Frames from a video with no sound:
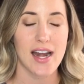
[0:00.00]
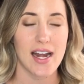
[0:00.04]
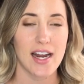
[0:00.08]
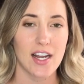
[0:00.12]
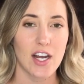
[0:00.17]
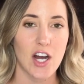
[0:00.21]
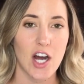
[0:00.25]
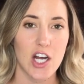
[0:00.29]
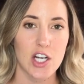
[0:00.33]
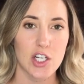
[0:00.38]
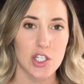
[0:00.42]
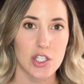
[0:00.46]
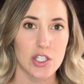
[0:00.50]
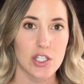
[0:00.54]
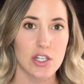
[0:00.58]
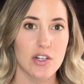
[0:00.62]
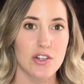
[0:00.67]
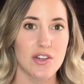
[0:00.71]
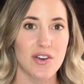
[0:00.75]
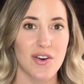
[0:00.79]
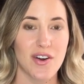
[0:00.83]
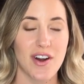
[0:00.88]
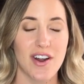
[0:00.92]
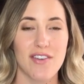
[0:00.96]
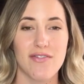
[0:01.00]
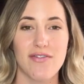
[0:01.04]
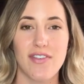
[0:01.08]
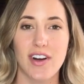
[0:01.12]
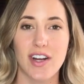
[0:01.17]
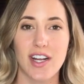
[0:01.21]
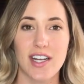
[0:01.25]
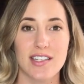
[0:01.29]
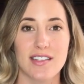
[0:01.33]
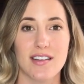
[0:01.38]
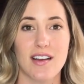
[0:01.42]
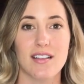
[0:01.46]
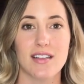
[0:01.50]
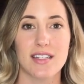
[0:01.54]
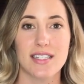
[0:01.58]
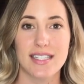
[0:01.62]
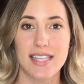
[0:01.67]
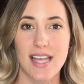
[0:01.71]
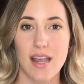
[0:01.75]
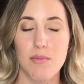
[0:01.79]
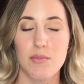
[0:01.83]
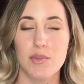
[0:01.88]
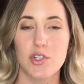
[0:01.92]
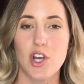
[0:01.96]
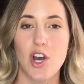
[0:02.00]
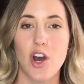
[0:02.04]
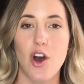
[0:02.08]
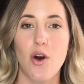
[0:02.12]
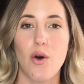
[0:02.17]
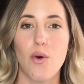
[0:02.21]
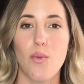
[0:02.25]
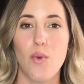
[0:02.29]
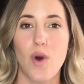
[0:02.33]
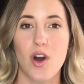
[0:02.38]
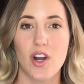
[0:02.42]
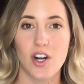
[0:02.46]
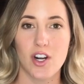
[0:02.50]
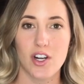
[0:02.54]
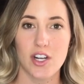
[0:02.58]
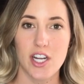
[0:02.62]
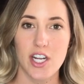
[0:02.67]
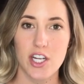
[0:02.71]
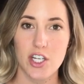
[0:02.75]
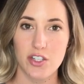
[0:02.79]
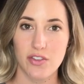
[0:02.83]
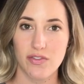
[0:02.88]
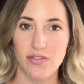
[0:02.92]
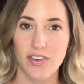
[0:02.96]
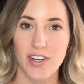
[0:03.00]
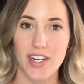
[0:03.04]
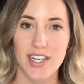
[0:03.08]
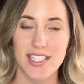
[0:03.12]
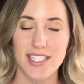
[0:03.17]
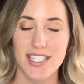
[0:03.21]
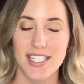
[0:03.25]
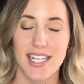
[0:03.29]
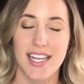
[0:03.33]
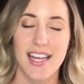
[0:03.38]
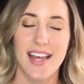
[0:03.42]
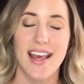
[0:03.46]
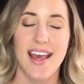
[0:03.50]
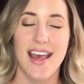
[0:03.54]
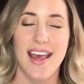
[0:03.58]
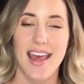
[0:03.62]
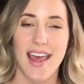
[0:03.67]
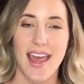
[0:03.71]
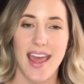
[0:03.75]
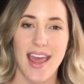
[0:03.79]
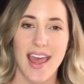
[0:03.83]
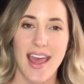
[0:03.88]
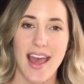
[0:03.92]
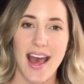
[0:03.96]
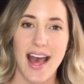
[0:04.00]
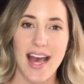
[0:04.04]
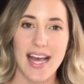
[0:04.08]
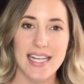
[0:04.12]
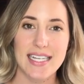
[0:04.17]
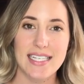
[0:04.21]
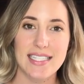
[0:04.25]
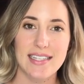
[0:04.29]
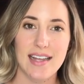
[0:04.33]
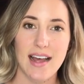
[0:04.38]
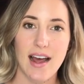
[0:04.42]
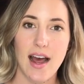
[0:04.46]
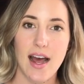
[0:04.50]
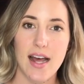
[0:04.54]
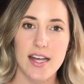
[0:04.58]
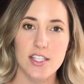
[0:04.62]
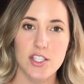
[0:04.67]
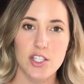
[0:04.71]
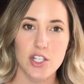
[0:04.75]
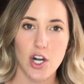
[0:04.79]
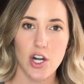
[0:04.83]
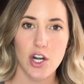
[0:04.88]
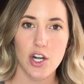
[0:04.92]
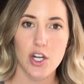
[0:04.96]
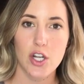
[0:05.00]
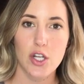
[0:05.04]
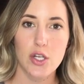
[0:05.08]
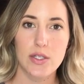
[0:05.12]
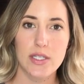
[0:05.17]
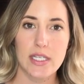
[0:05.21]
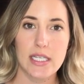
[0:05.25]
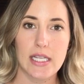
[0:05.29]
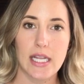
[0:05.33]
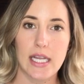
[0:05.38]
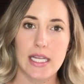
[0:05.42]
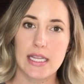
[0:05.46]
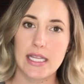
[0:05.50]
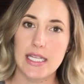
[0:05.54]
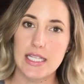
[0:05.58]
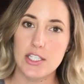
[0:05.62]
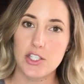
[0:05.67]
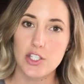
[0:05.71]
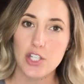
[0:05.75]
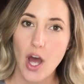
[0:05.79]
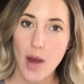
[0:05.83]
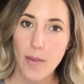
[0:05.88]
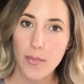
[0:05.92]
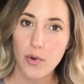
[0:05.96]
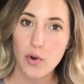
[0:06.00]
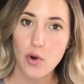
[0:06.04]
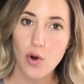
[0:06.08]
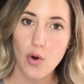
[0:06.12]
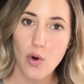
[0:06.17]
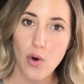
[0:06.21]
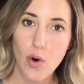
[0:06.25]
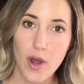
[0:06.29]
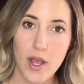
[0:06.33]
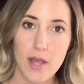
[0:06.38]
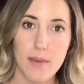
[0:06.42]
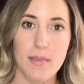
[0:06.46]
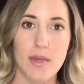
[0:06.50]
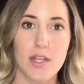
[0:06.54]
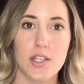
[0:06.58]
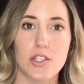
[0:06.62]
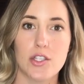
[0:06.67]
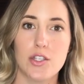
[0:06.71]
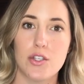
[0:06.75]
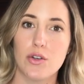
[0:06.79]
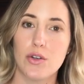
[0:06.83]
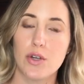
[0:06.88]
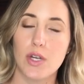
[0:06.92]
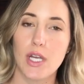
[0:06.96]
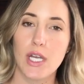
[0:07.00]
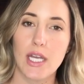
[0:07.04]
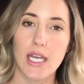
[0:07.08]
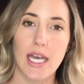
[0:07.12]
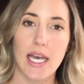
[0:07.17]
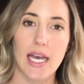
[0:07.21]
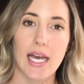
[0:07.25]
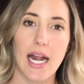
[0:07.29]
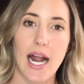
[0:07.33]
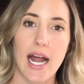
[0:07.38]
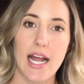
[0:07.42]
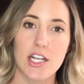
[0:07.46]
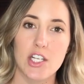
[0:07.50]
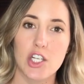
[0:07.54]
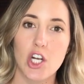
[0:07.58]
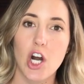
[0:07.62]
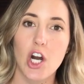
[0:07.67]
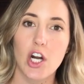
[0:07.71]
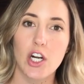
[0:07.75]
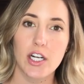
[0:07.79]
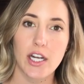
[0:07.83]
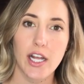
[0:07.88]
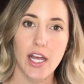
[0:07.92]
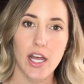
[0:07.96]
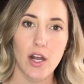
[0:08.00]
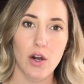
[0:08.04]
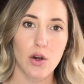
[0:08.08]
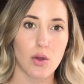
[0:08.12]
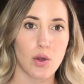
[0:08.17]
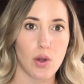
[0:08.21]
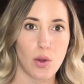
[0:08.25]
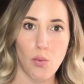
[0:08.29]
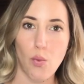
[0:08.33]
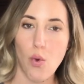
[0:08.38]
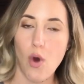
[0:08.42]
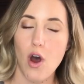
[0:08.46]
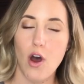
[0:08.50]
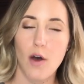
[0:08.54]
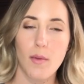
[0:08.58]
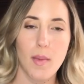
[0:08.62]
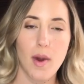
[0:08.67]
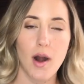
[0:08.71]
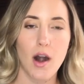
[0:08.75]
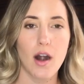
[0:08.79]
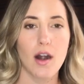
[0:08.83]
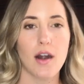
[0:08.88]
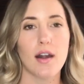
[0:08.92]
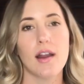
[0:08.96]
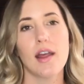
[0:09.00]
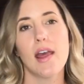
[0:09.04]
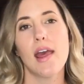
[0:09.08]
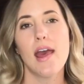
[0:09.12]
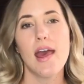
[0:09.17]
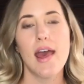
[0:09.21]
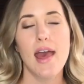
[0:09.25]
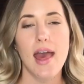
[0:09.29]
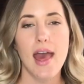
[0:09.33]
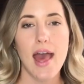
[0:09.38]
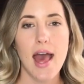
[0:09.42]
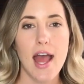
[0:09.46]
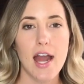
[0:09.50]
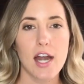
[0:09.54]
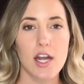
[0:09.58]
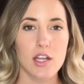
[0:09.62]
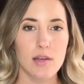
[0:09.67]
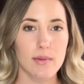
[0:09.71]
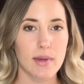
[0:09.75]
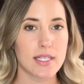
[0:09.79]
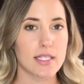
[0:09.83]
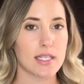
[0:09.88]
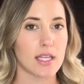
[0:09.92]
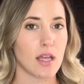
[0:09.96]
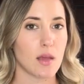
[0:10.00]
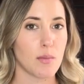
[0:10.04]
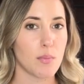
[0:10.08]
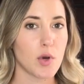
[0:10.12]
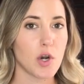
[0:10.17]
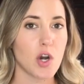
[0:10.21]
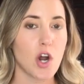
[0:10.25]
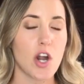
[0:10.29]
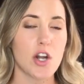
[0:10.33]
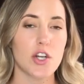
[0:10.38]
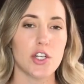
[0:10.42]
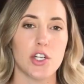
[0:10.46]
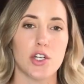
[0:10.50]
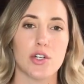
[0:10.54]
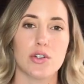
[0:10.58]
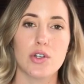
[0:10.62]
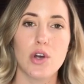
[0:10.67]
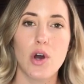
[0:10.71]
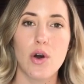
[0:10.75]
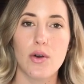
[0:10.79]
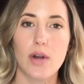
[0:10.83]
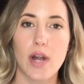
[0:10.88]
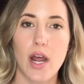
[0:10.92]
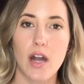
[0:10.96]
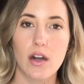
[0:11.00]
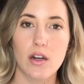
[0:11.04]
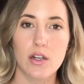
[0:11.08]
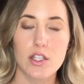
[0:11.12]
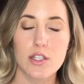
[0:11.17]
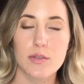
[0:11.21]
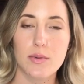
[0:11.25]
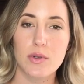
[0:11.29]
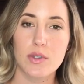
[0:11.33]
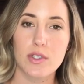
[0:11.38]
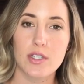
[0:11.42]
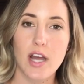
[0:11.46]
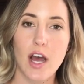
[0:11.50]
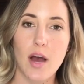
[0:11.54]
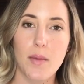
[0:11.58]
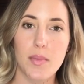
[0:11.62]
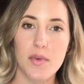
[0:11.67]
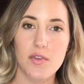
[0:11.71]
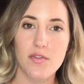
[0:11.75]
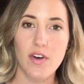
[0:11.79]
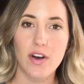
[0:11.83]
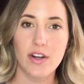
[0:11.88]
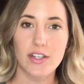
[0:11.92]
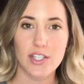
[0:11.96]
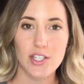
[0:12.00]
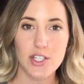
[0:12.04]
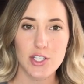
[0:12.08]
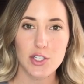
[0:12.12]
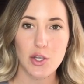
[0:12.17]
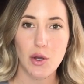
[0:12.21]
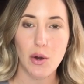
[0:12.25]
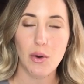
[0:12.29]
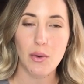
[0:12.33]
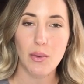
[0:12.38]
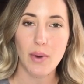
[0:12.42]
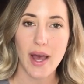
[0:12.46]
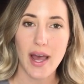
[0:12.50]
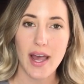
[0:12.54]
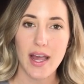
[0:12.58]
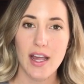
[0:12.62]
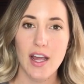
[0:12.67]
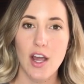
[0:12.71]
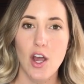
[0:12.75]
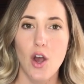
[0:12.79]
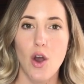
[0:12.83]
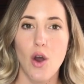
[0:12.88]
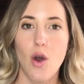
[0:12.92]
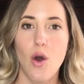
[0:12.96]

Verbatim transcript: and I got the toenail fungus on the same toe, one on each foot. And I started using like these topical ointments you can get at Target or Walmart and you basically put it under your toenail and it's supposed to help the fungus go away.